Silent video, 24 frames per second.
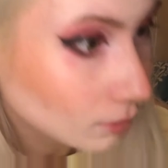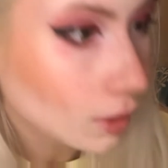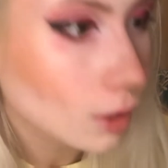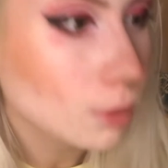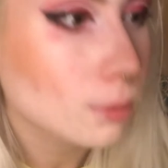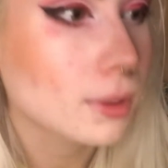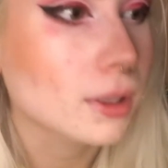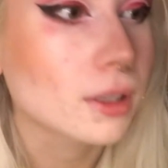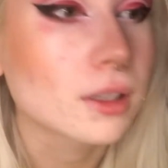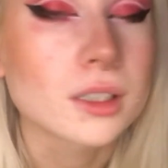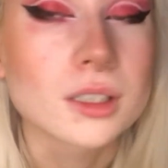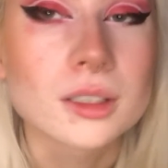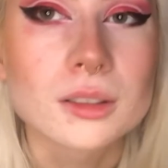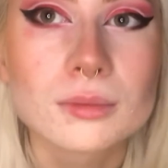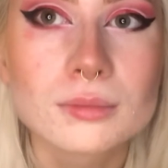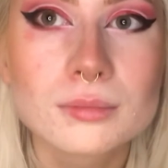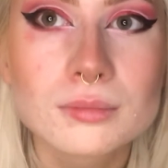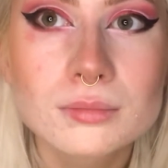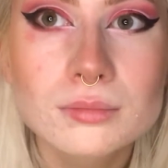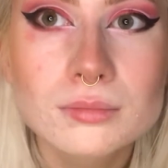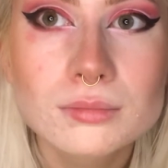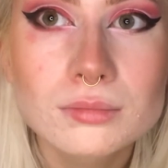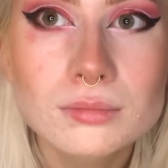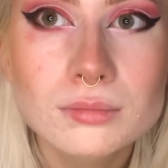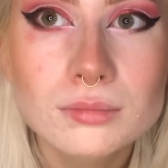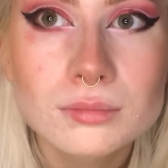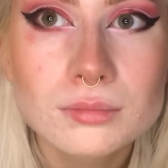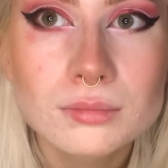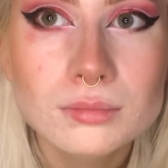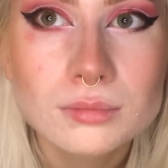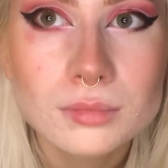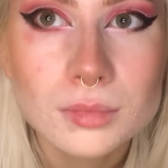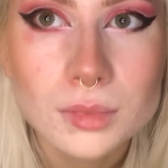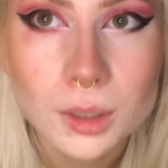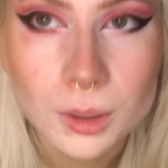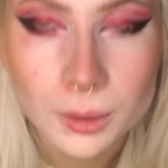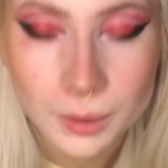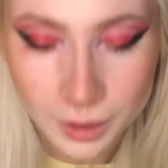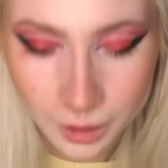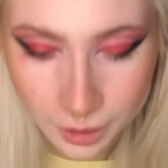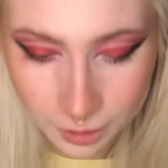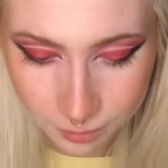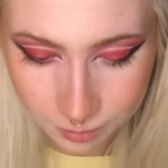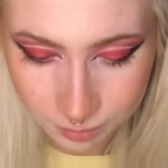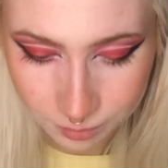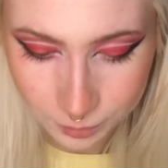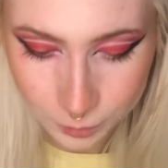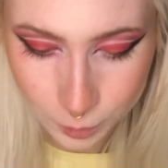Oh my god.
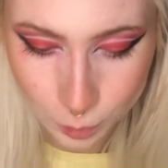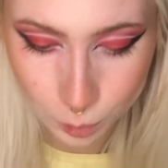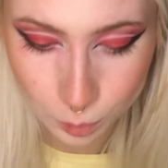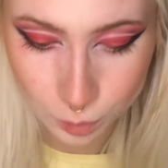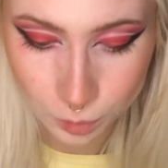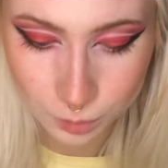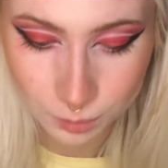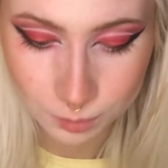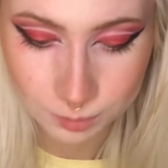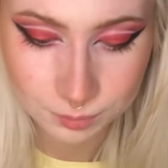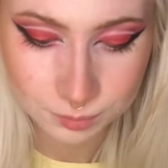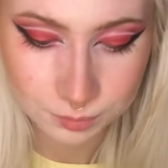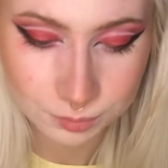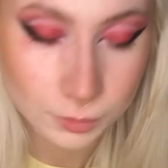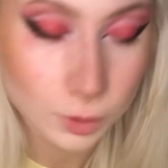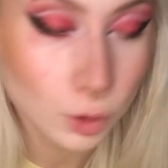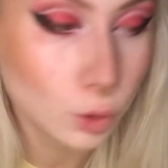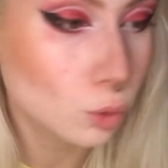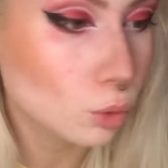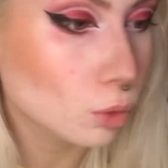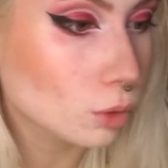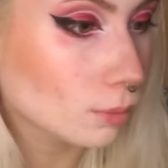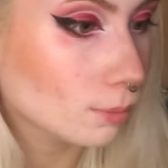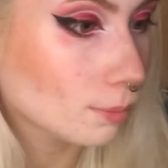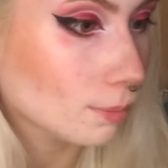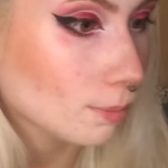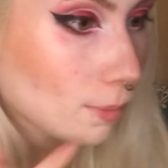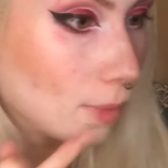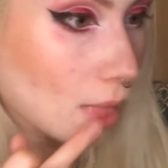Okay, cool, cool.